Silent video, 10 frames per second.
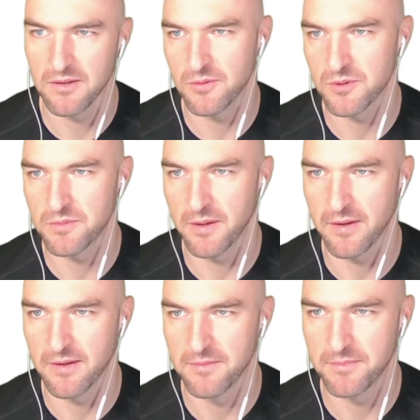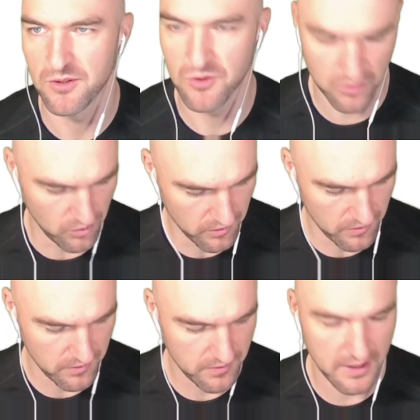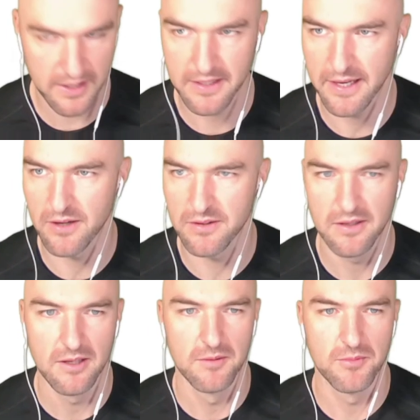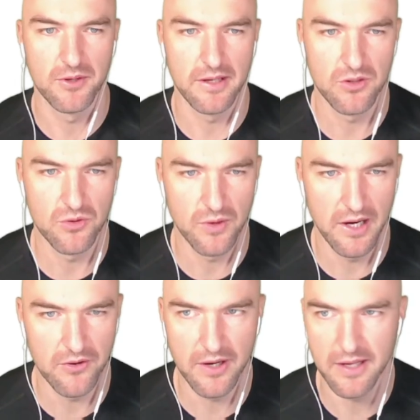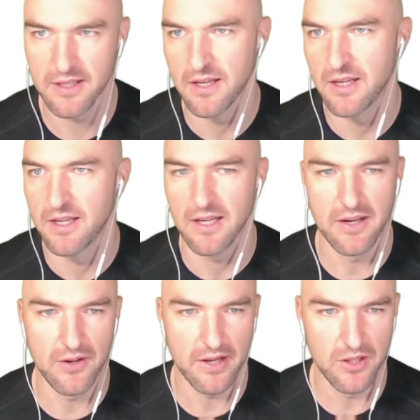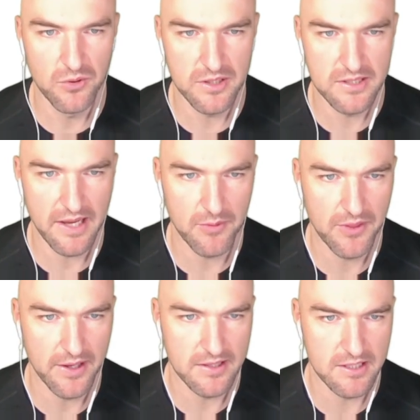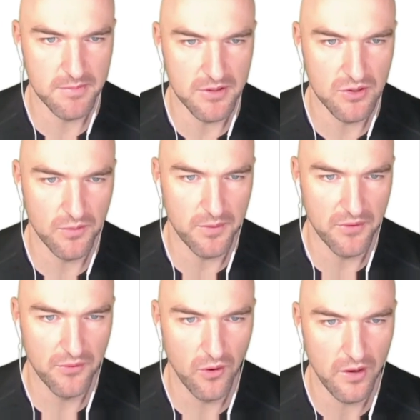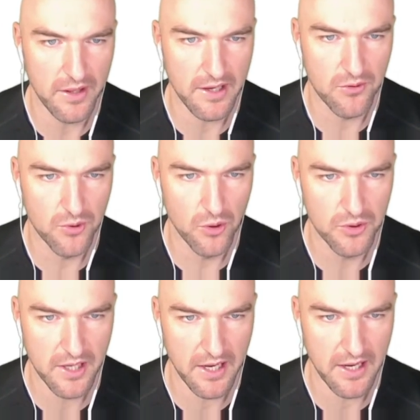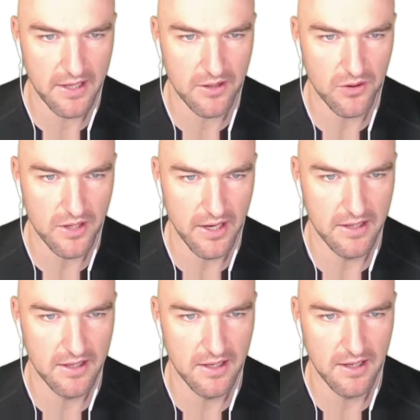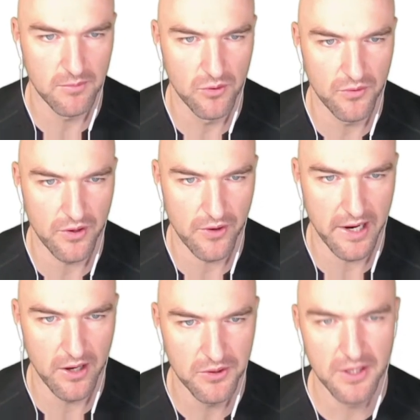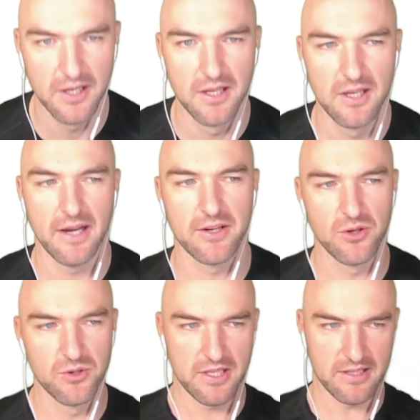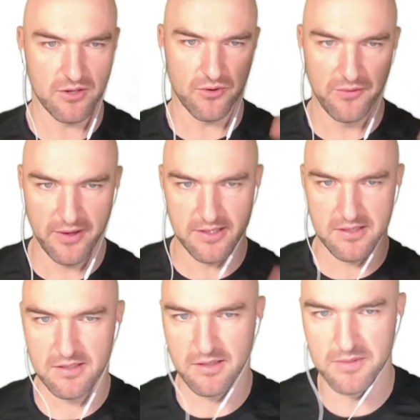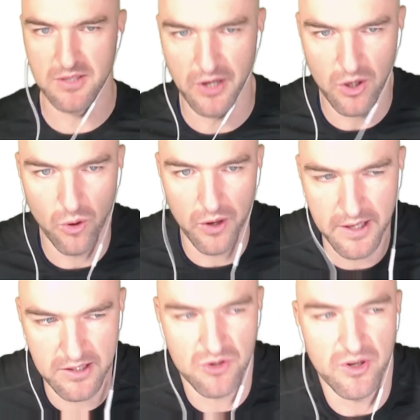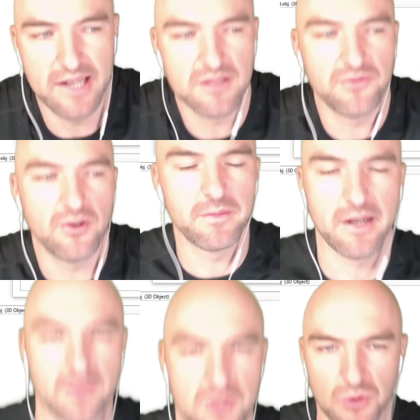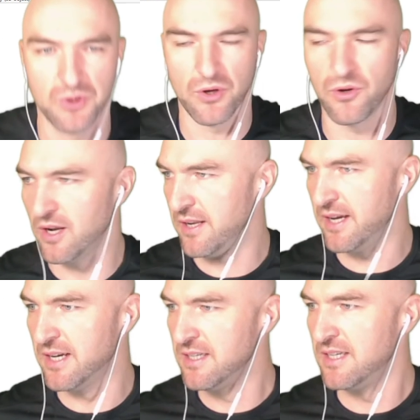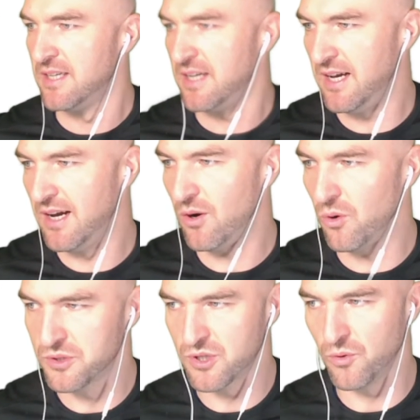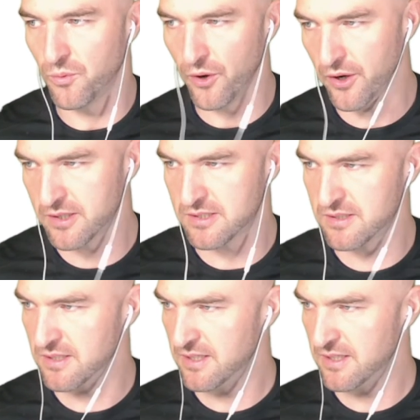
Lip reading: was maybe a bit too far down. Put it at 200, and you can do the same things as before. You can rotate, you can move it around, and use it as a reference system. So the coordinate transform that I showed you earlier also works